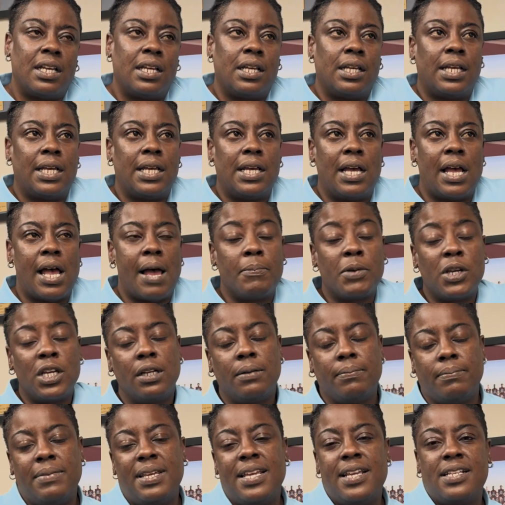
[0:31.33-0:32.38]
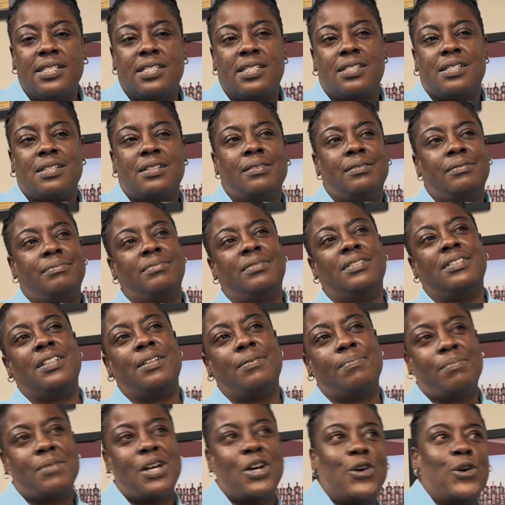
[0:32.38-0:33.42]
Uh, I'm going to miss the
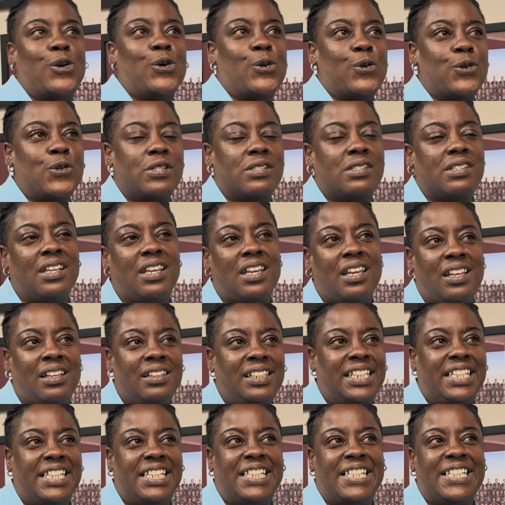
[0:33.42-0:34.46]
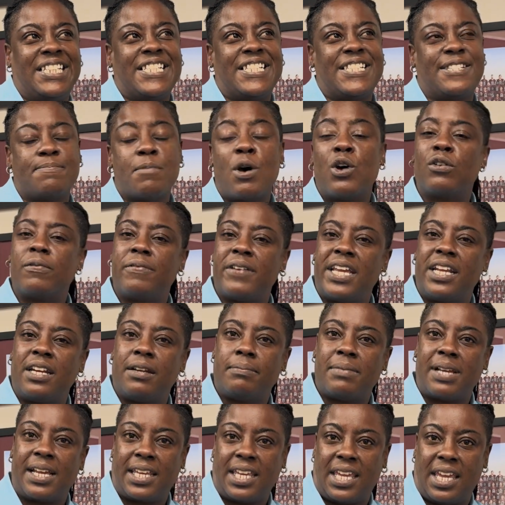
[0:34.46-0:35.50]
most is motivating
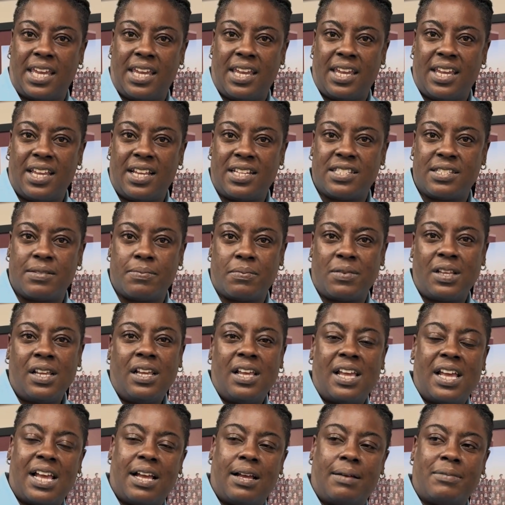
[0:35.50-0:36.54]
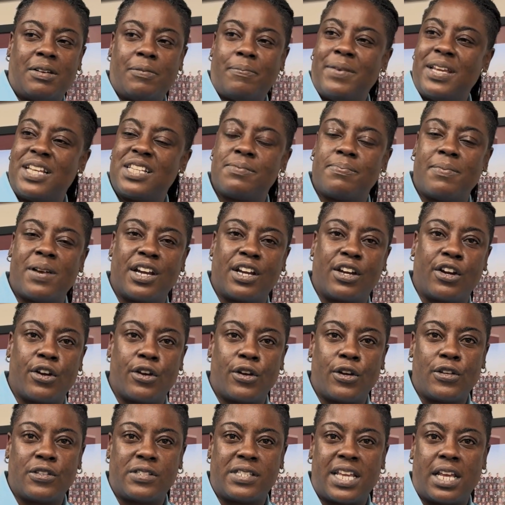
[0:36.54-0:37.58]
my kids. I'm gonna miss my
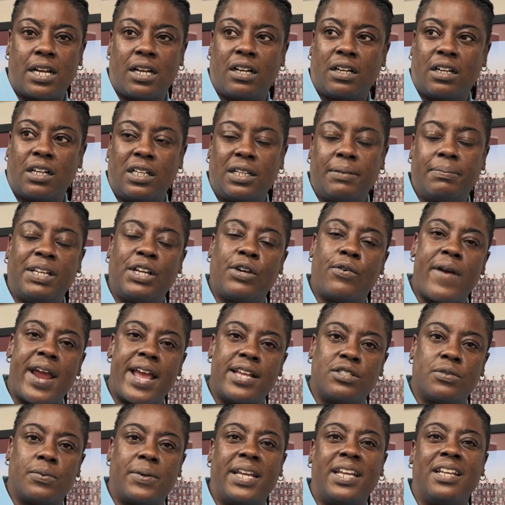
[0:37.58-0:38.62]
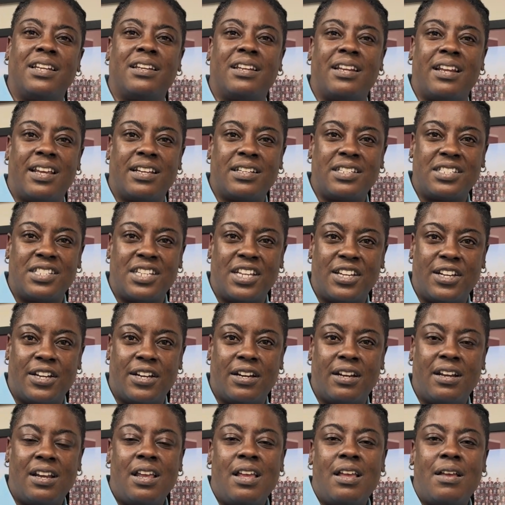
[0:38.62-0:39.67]
girls that are gonna be graduating next year,
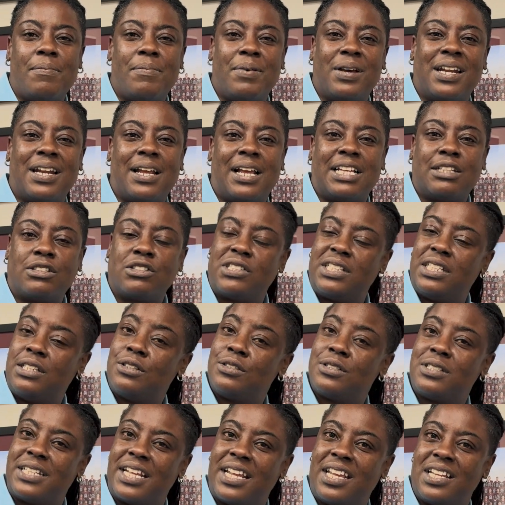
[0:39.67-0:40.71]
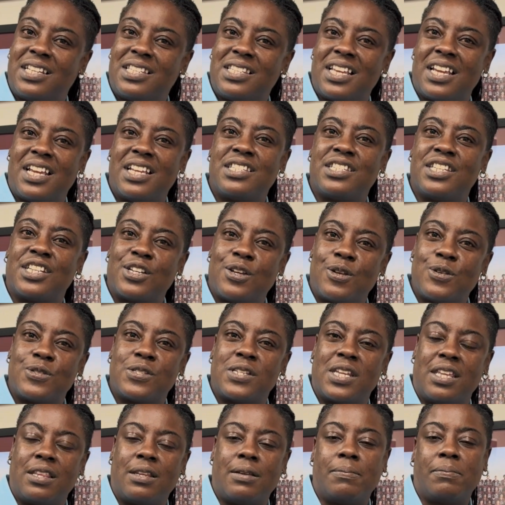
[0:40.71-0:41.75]
but I still stay in touch and go
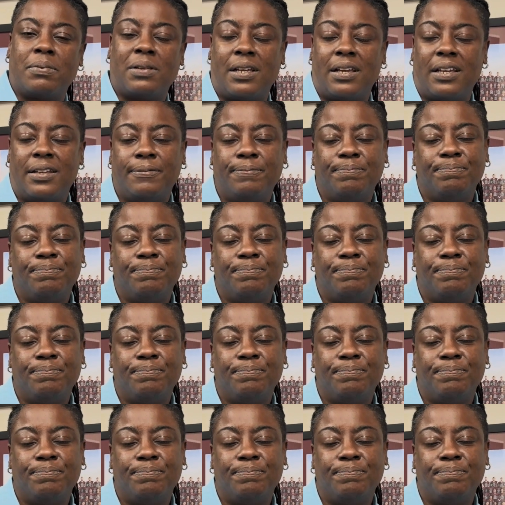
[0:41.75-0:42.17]
see them play.